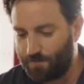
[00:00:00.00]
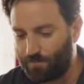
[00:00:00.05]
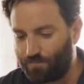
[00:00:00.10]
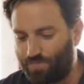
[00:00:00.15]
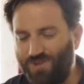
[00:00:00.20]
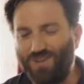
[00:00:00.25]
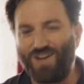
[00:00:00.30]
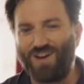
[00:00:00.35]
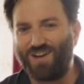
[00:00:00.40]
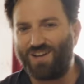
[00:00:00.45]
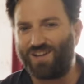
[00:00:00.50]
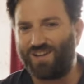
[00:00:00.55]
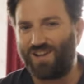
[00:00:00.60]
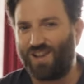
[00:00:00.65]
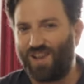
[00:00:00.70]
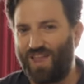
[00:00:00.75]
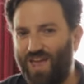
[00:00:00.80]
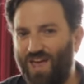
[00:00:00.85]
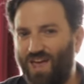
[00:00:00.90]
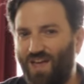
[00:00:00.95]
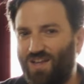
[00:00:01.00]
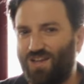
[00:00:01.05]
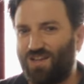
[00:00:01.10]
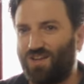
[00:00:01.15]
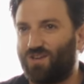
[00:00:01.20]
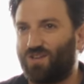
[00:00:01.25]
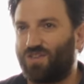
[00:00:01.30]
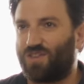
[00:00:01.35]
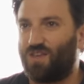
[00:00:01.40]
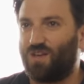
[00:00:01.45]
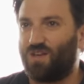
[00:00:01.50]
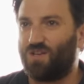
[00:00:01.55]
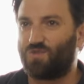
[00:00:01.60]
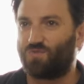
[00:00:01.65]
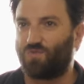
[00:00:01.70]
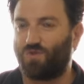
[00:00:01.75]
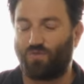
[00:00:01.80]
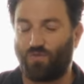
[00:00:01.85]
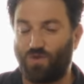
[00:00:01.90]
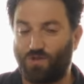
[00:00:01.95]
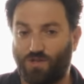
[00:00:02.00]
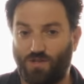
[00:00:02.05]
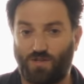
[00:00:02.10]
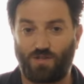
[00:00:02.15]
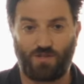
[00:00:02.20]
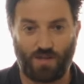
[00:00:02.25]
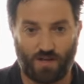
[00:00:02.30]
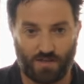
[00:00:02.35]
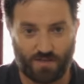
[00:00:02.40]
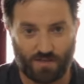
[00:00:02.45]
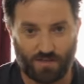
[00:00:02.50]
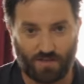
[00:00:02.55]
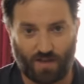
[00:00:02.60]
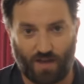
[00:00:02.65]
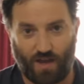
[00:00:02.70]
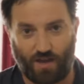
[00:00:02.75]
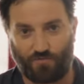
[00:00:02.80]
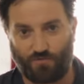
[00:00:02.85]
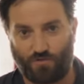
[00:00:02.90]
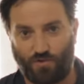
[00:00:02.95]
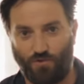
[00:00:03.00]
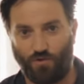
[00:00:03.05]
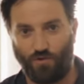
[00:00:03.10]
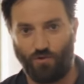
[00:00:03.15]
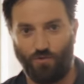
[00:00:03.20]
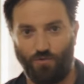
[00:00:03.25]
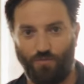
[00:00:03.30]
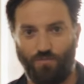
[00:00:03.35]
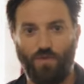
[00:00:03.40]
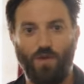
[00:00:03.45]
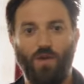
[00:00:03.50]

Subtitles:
Blood and land are things with which it doesn't have to do.